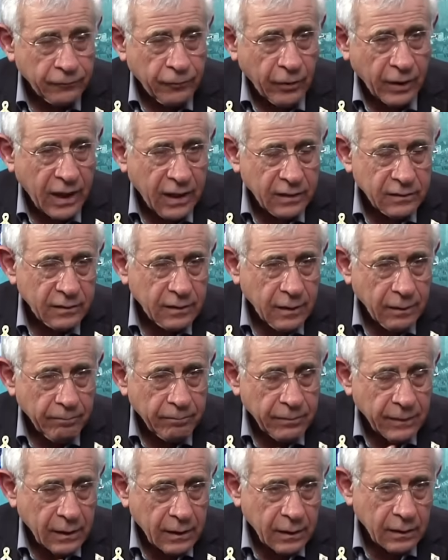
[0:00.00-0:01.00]
Don't forget that
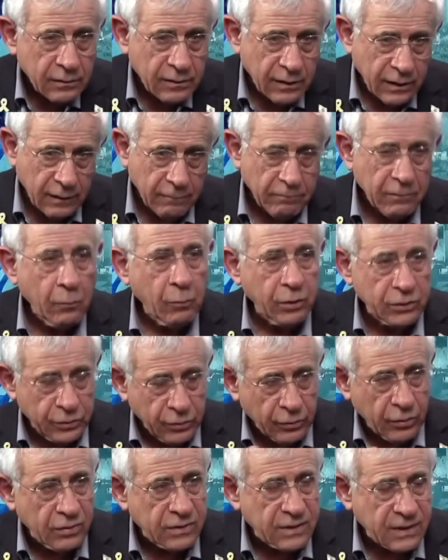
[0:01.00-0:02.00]

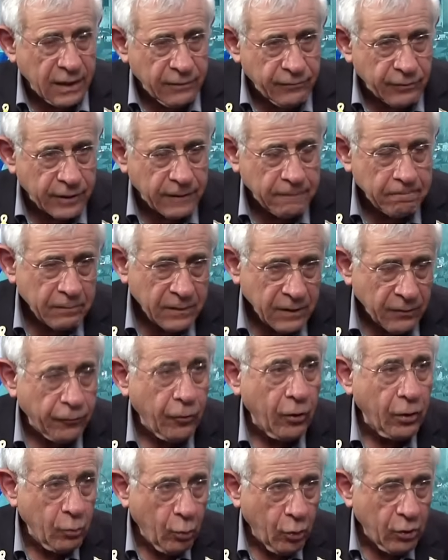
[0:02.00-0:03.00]
what you call slavery, the
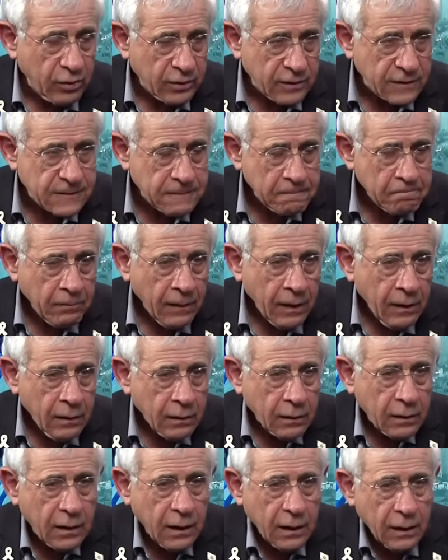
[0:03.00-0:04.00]
foreign workers
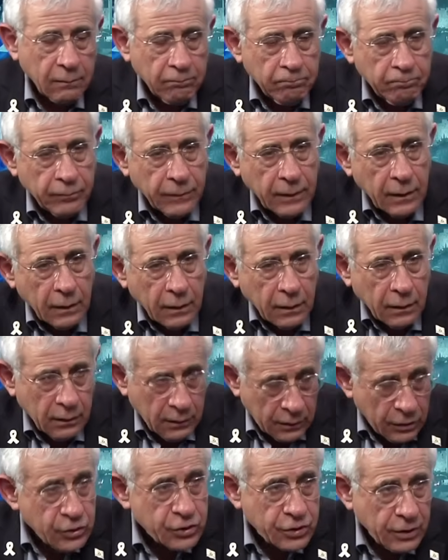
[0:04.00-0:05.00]
came
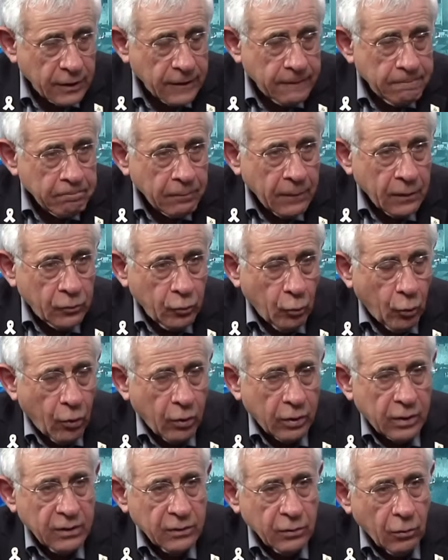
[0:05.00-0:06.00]
initially to
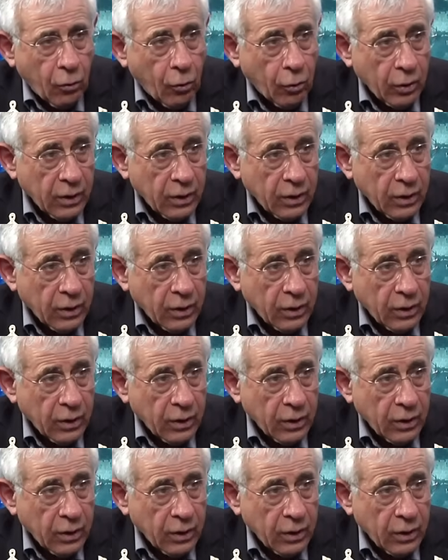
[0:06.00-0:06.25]
work in the